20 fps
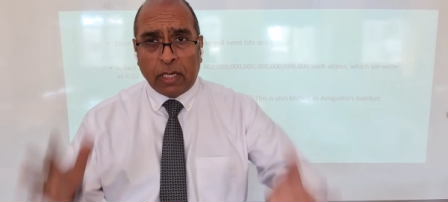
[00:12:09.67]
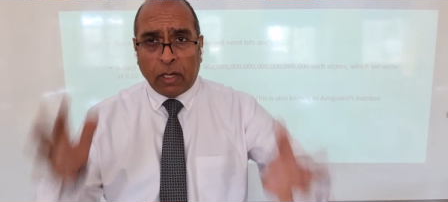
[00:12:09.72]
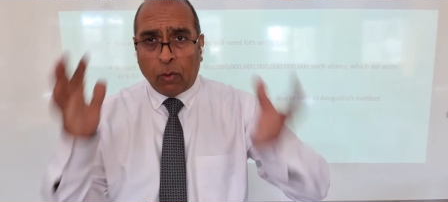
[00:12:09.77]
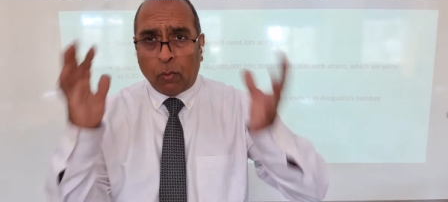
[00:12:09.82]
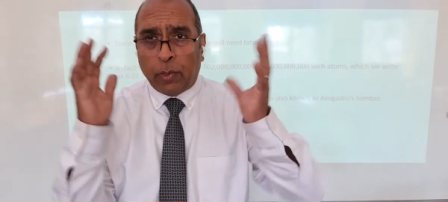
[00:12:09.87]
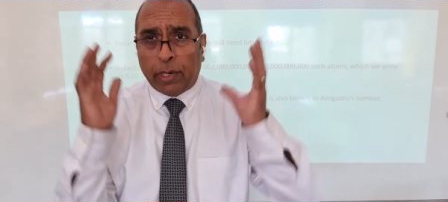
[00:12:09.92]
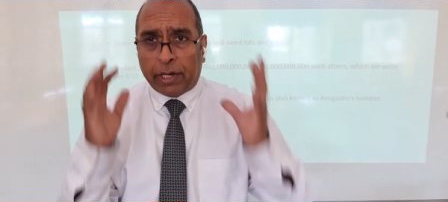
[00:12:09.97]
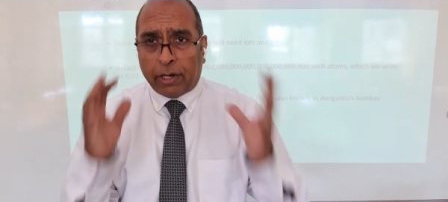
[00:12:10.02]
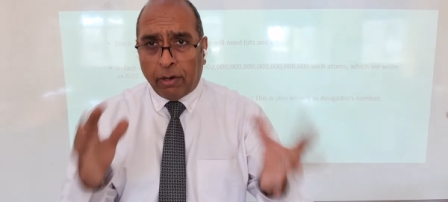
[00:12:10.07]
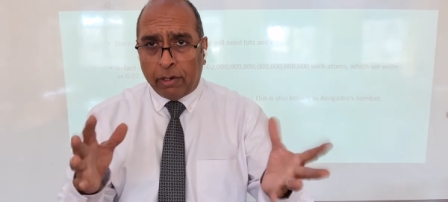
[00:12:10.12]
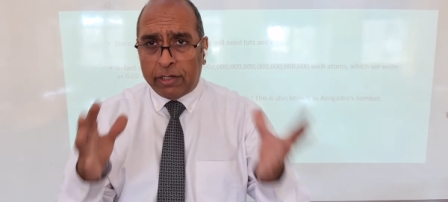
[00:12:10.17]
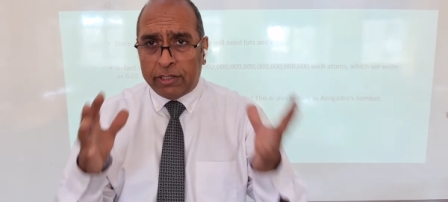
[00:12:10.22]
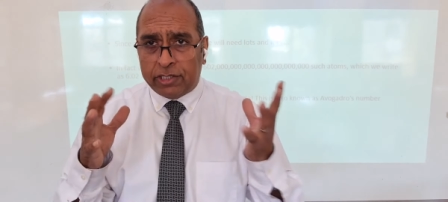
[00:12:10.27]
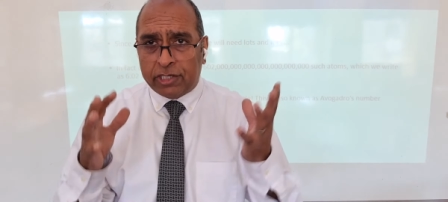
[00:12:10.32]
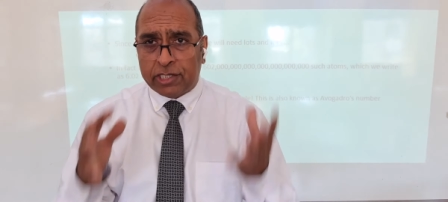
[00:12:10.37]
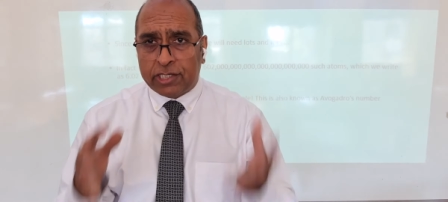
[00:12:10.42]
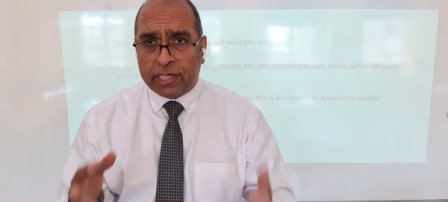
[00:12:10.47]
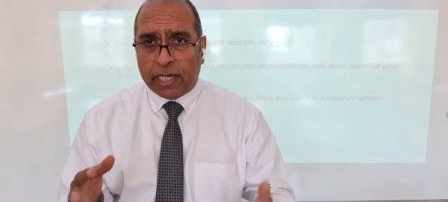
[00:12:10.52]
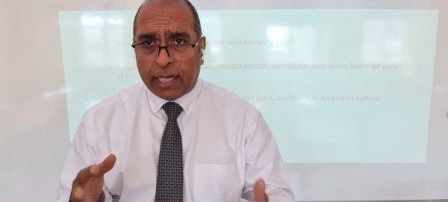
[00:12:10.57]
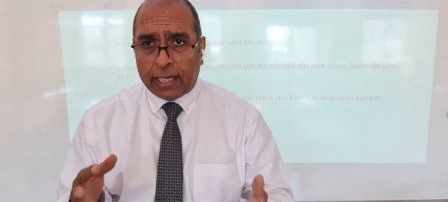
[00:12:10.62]
We're going to
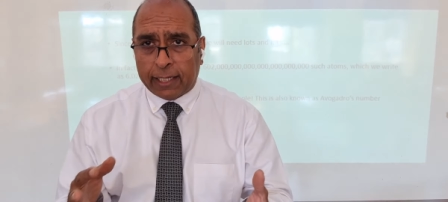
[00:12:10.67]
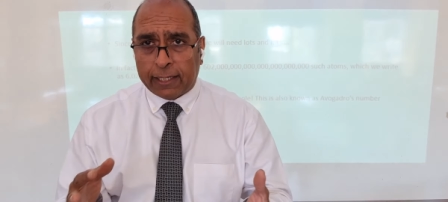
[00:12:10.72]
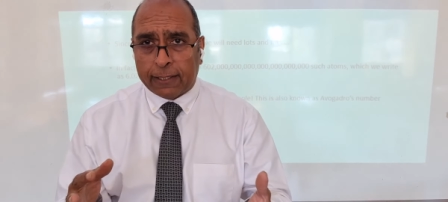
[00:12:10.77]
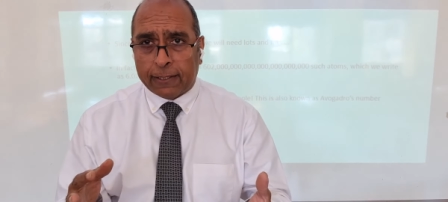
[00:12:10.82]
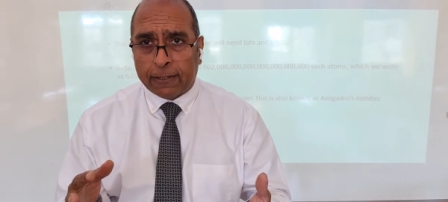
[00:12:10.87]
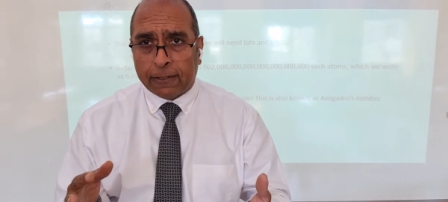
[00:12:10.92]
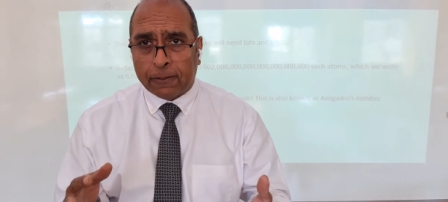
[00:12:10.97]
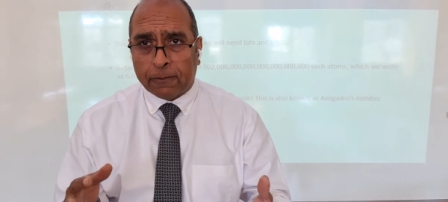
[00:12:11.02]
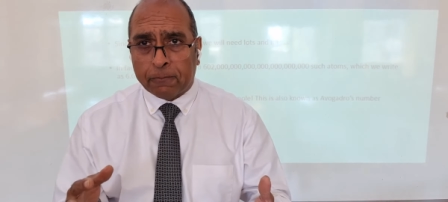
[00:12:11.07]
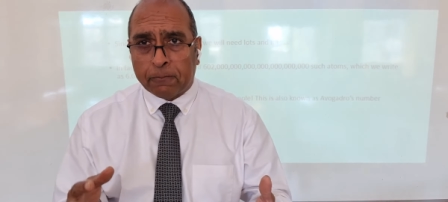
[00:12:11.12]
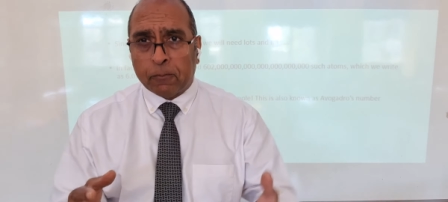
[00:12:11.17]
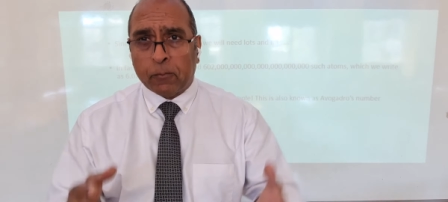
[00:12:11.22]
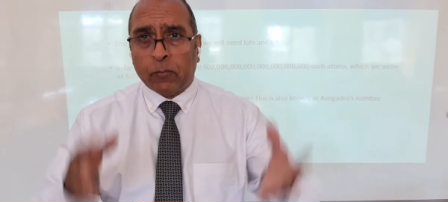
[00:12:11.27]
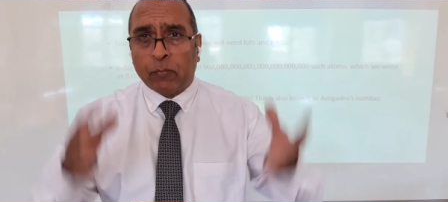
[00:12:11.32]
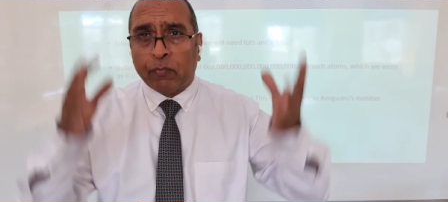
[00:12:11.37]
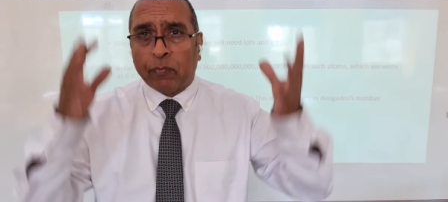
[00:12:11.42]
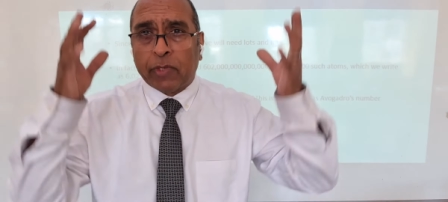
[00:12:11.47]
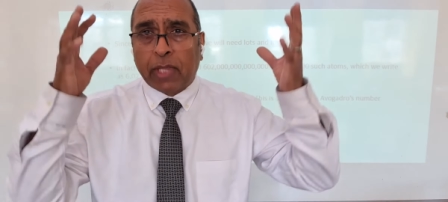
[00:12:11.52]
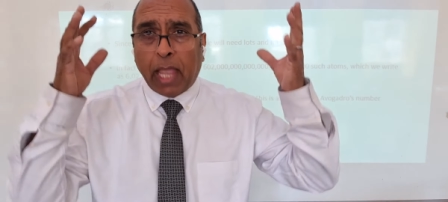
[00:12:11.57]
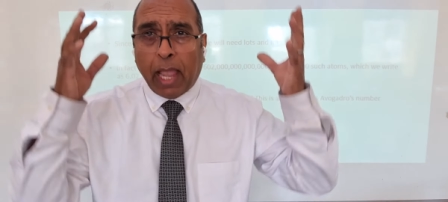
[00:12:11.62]
take
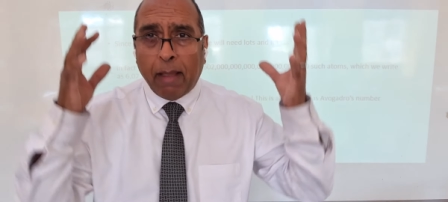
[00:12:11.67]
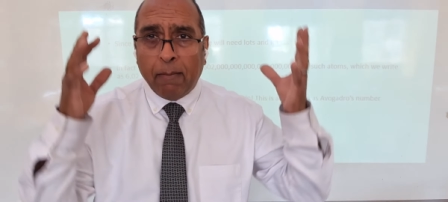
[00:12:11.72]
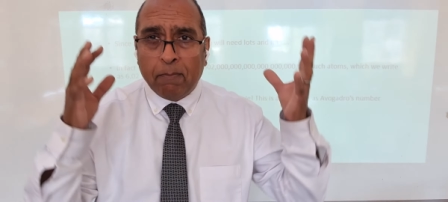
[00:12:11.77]
a